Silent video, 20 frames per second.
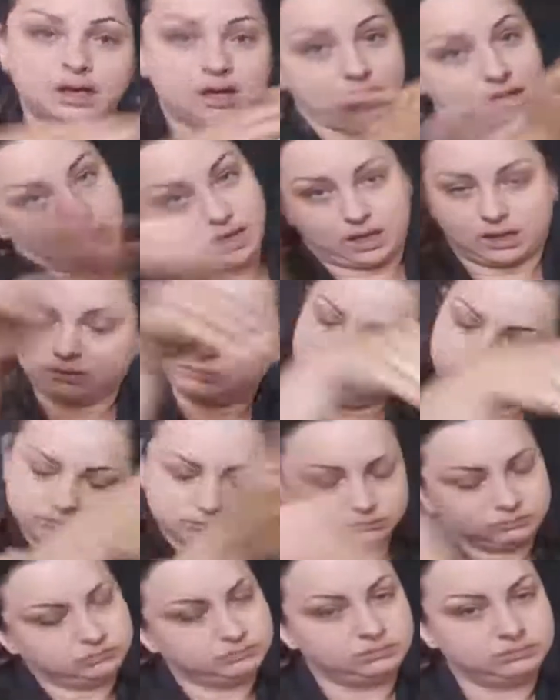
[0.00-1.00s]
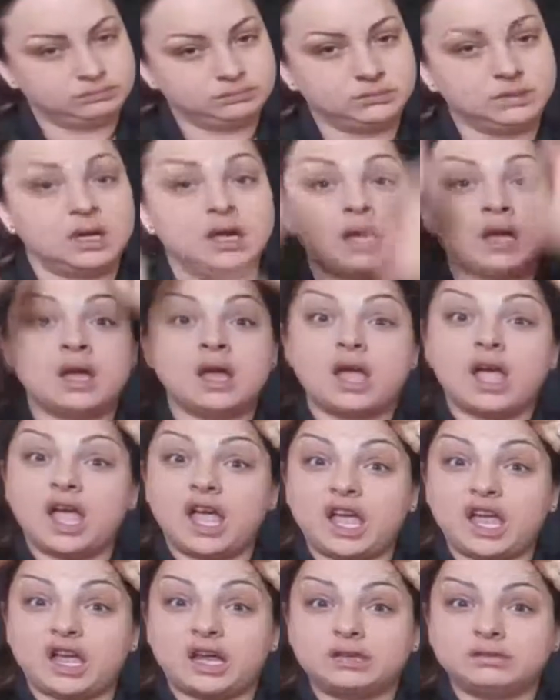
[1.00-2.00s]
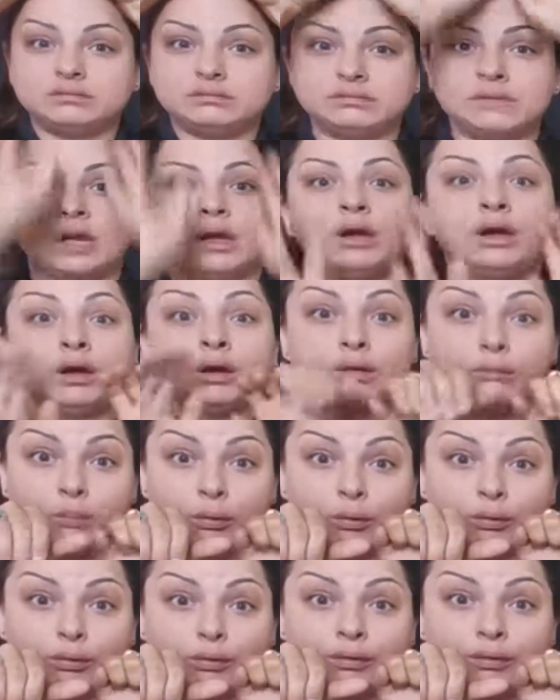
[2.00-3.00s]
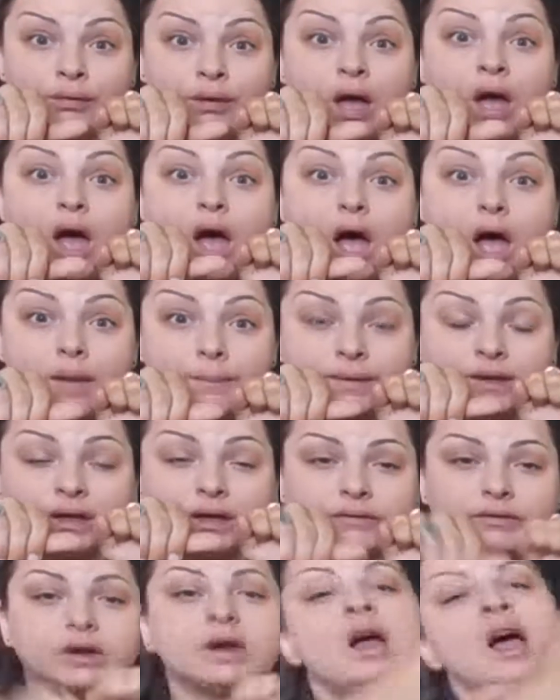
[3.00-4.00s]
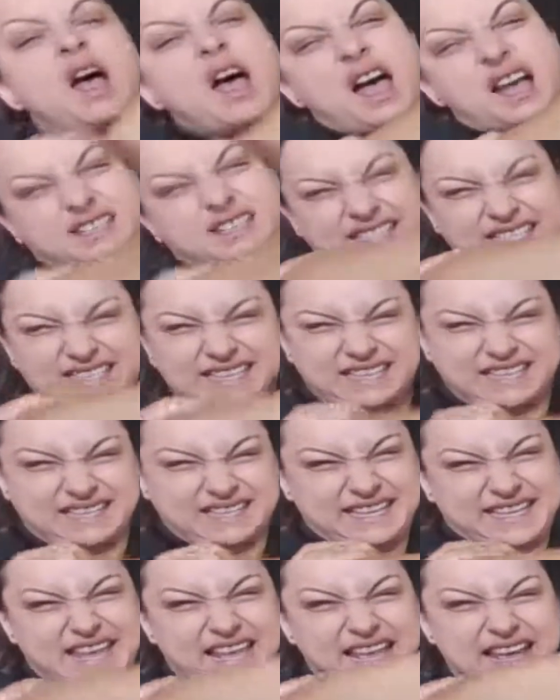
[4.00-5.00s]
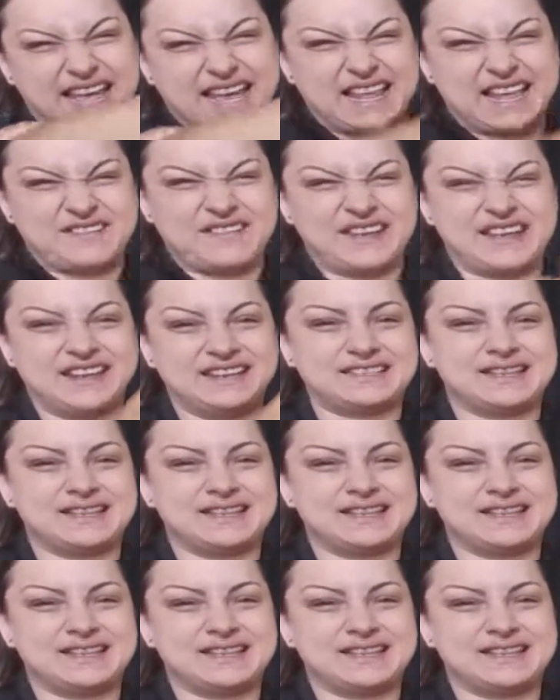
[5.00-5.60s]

and boom, a beaver, a silly elephant.